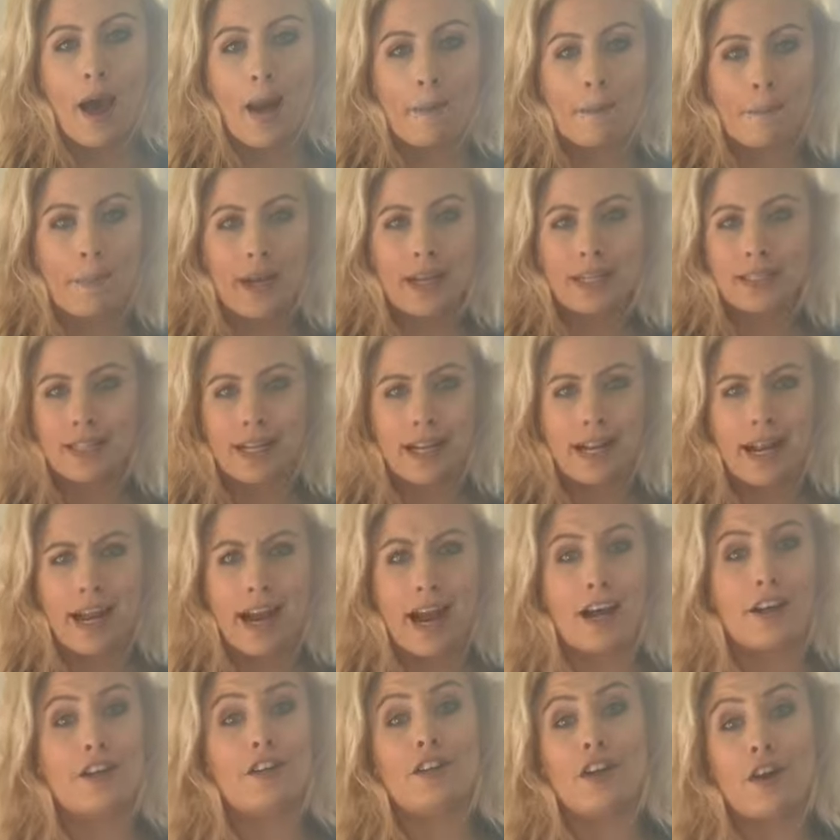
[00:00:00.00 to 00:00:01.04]
and um, basically
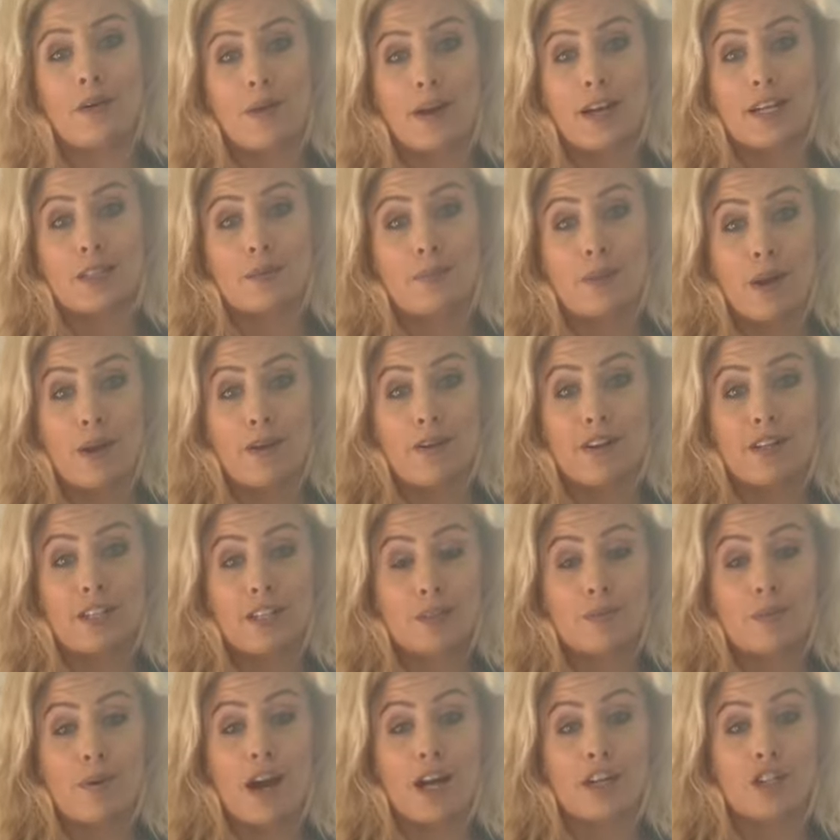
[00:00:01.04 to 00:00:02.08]
had no
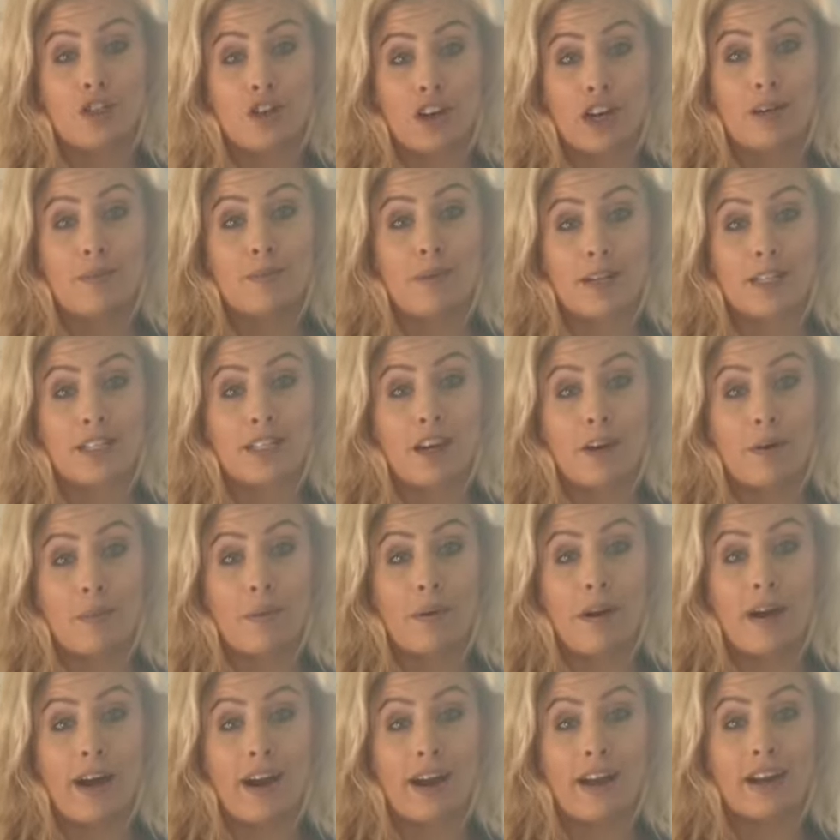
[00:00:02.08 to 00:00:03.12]
experience but I trained myself
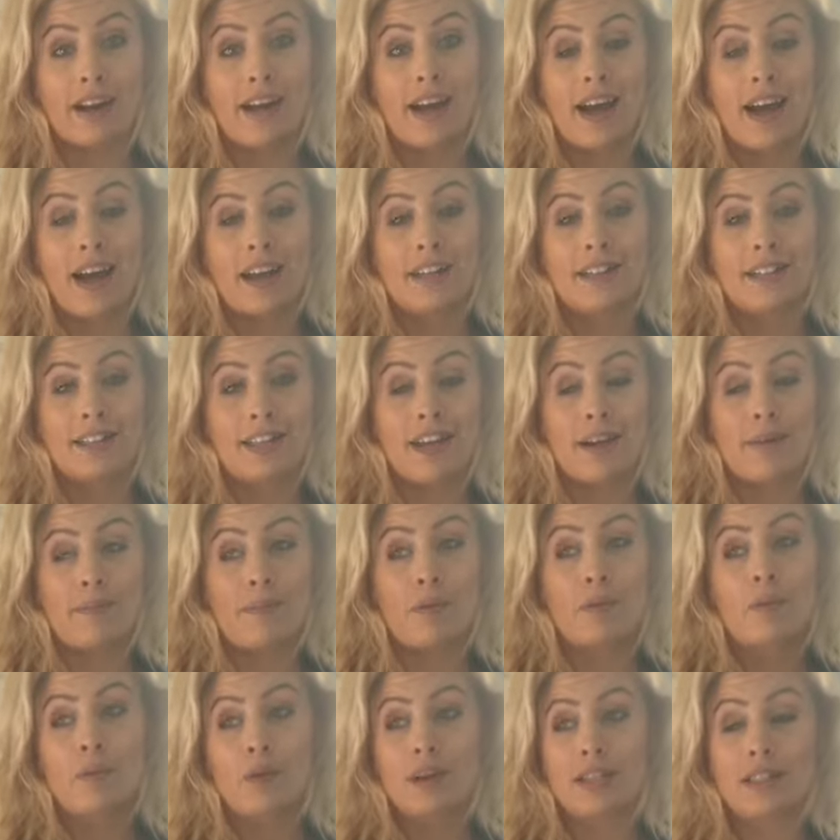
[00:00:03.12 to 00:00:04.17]
prior and um,
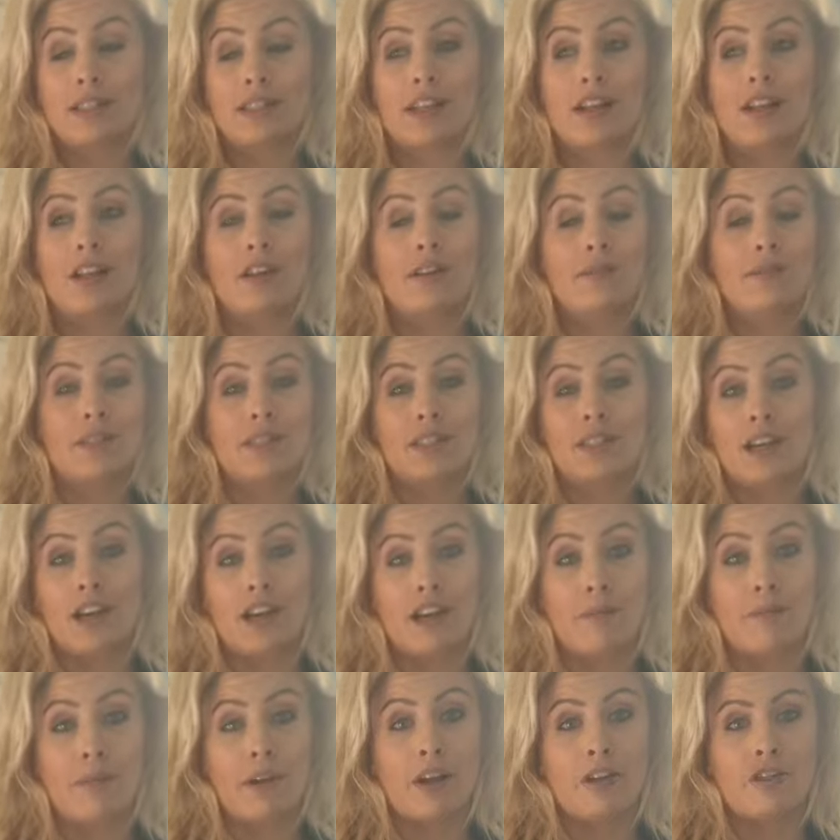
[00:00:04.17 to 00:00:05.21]
always loved
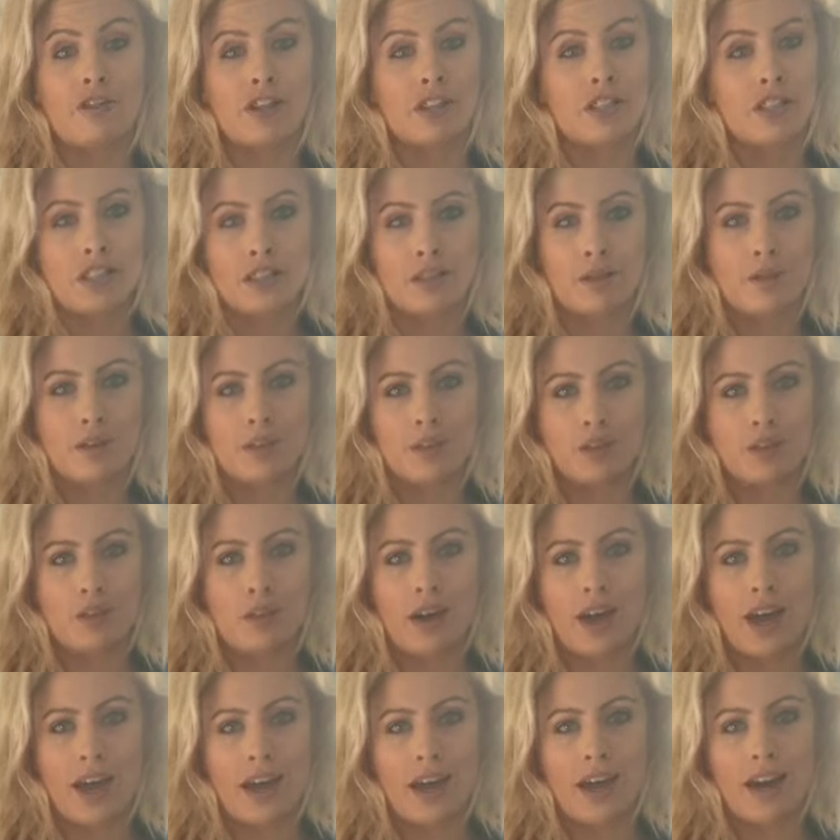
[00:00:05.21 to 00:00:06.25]
designing my own dresses so I
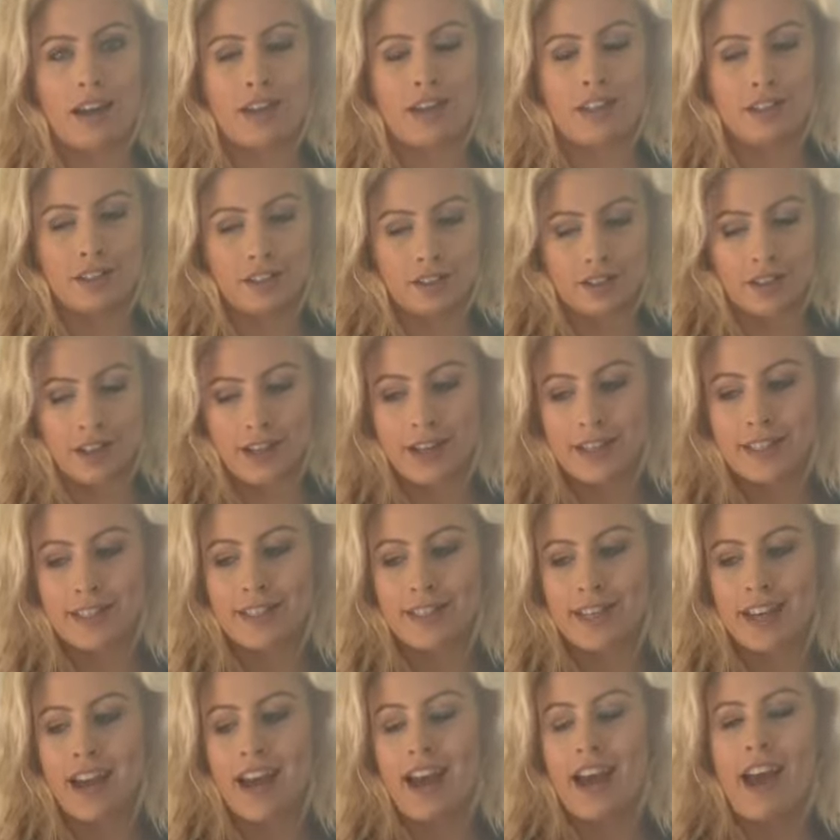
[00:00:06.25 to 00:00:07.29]
thought hey I can do this
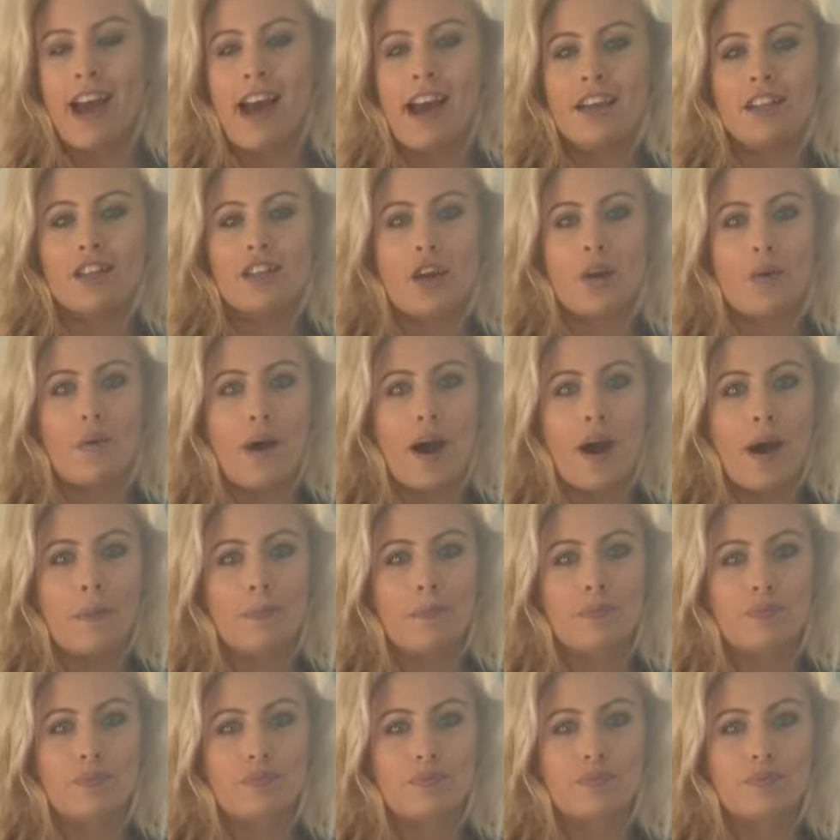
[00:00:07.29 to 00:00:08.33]
so
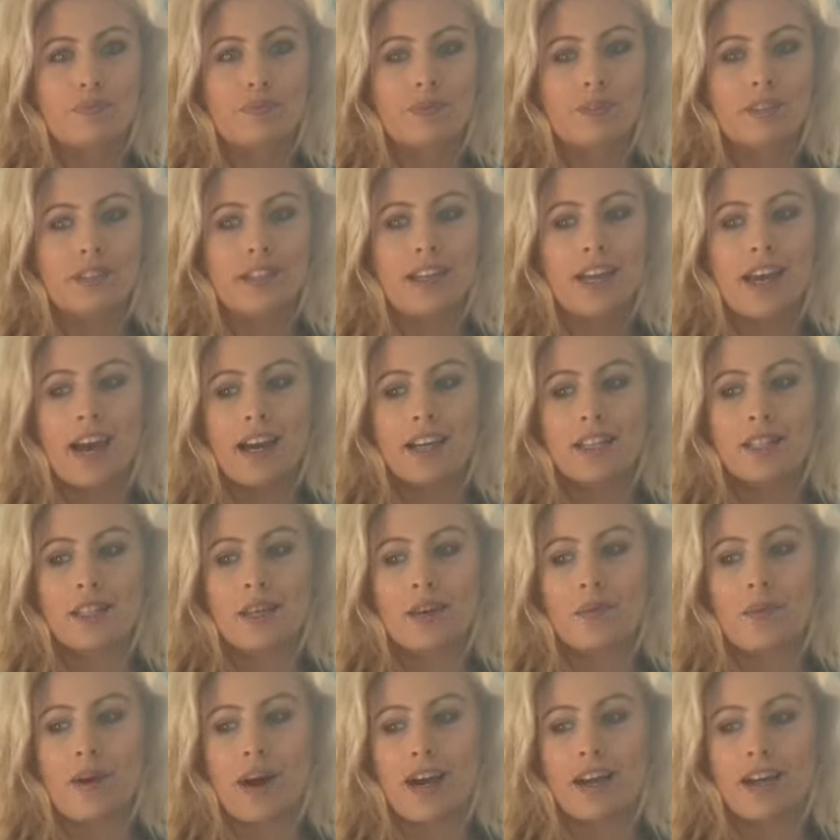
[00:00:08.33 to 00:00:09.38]
um, yeah
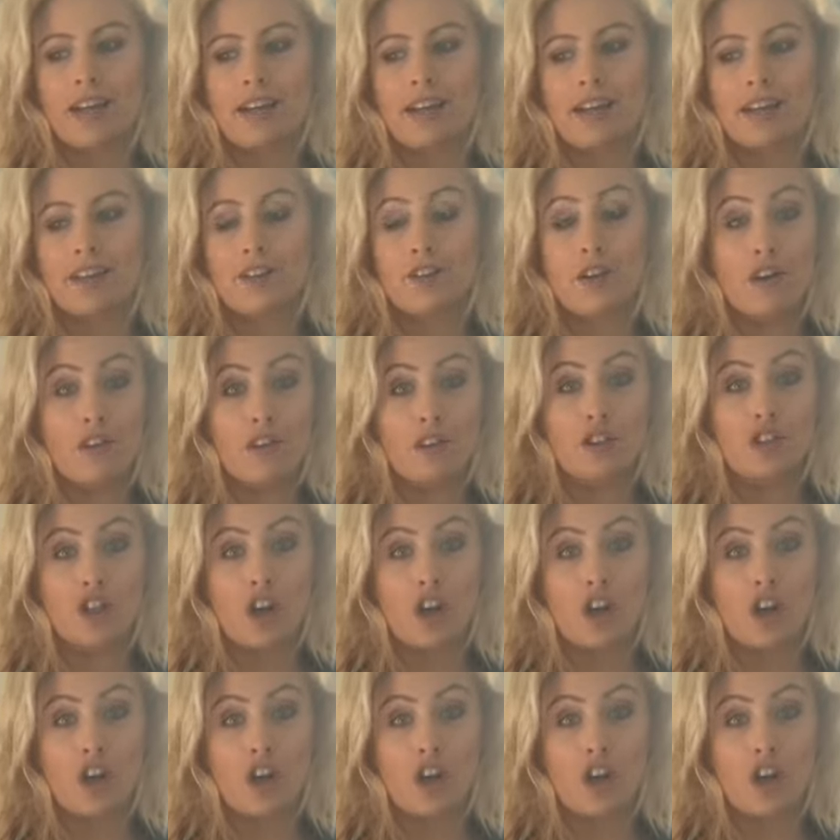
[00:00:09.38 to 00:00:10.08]
so I got the